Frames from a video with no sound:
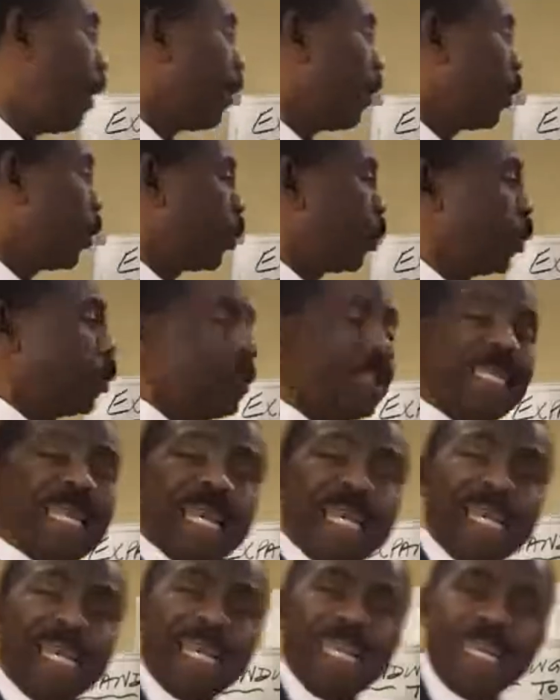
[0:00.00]
you could use the
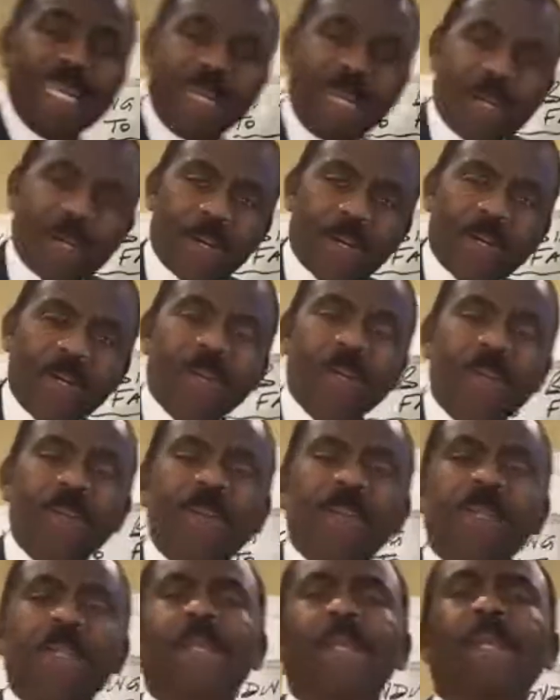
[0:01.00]
linear,
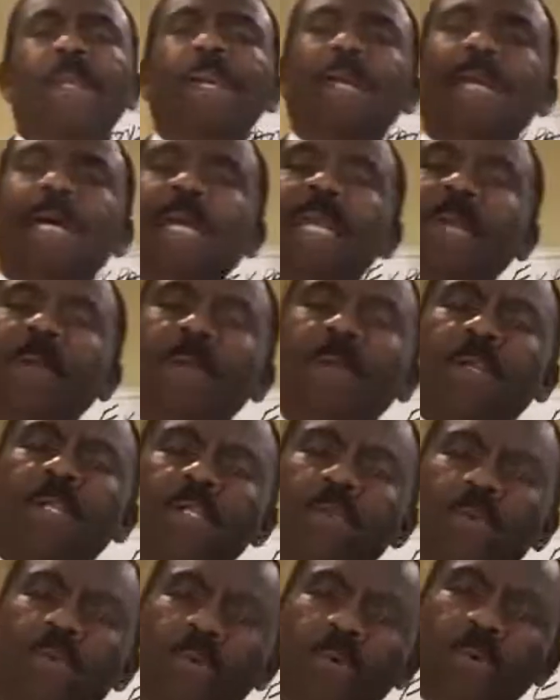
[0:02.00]
and I'm going to
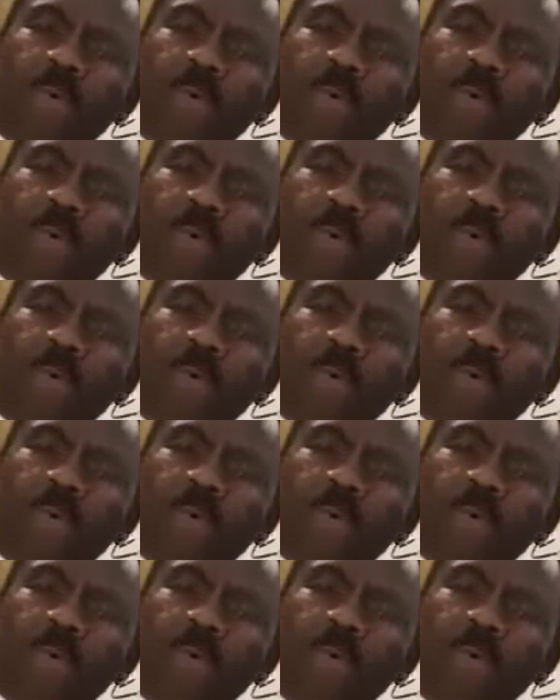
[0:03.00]
show